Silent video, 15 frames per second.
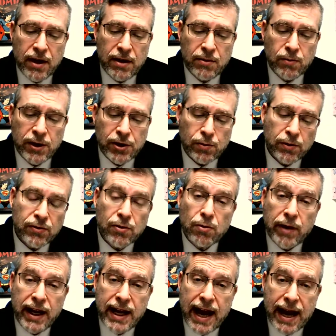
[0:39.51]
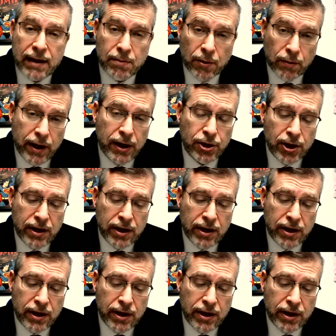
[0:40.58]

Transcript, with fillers: which was great admiration